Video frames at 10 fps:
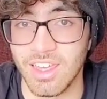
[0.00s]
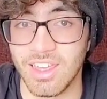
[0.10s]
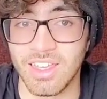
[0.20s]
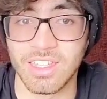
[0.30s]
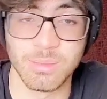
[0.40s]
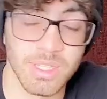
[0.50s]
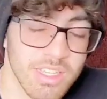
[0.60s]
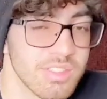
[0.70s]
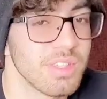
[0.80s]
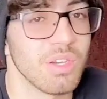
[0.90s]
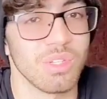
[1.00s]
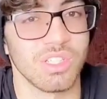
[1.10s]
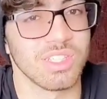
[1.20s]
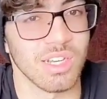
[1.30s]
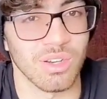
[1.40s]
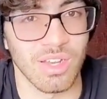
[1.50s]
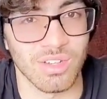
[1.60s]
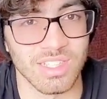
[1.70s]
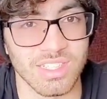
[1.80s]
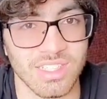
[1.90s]
is because of the oceans that are
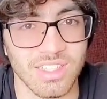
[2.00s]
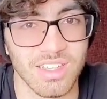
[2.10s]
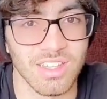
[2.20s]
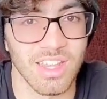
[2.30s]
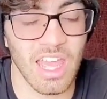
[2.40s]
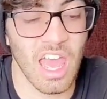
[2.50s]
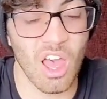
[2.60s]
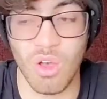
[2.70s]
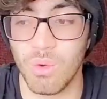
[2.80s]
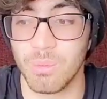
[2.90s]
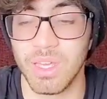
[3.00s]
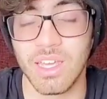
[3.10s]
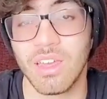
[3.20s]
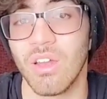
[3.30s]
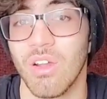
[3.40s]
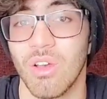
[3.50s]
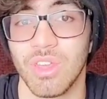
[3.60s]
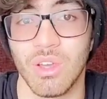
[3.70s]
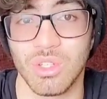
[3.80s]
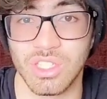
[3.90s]
around us. Like, how big are all
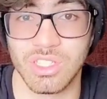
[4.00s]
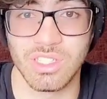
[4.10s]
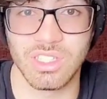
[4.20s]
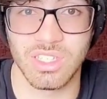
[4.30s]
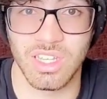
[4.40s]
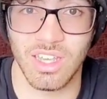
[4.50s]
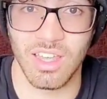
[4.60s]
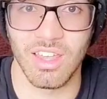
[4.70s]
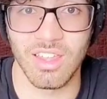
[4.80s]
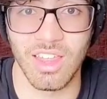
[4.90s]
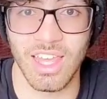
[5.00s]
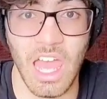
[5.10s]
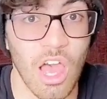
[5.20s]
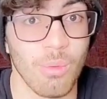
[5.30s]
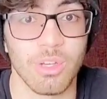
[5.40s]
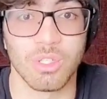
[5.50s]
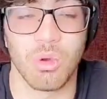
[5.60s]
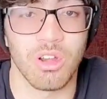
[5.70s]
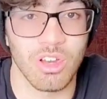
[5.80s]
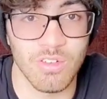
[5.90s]
the oceans? Like, how much
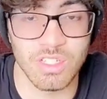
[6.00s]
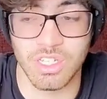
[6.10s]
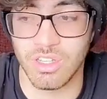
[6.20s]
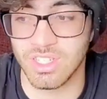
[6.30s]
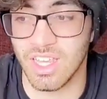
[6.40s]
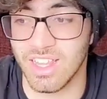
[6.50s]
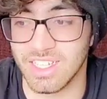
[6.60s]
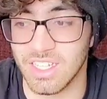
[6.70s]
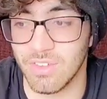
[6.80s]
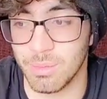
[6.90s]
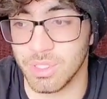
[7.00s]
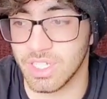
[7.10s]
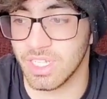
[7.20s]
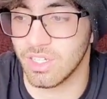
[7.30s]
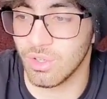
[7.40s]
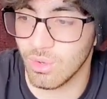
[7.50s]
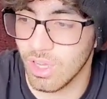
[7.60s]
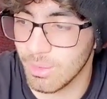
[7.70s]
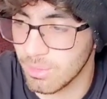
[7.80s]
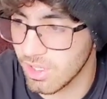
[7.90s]
water covers the earth? Is that like 70% too?
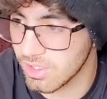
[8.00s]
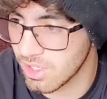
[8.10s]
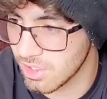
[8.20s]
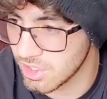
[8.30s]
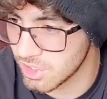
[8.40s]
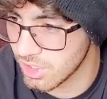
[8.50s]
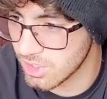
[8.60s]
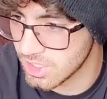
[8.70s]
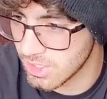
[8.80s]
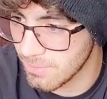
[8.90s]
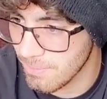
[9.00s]
I'm not entirely sure. Let's see.